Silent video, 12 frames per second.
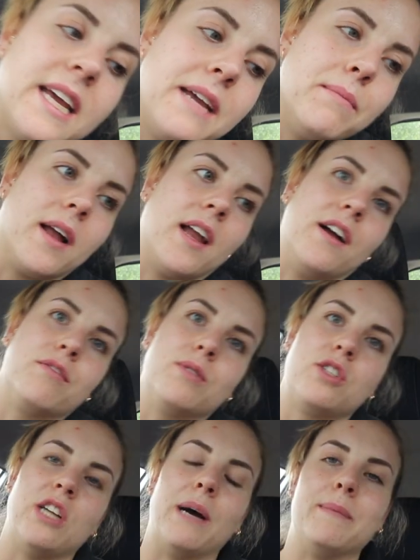in my life,
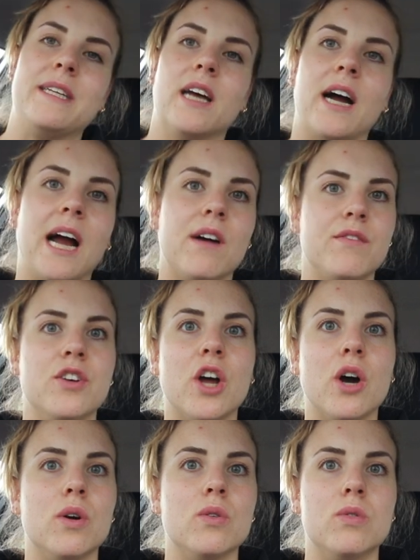which now mean that I have
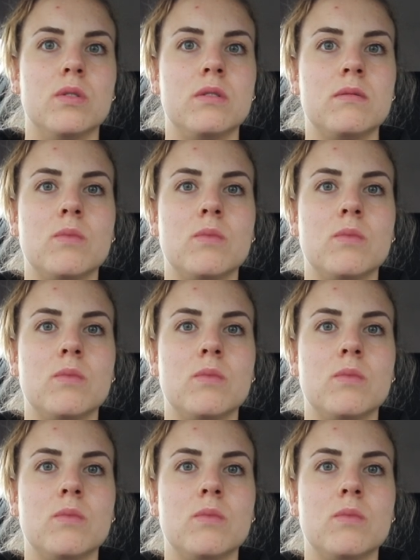no,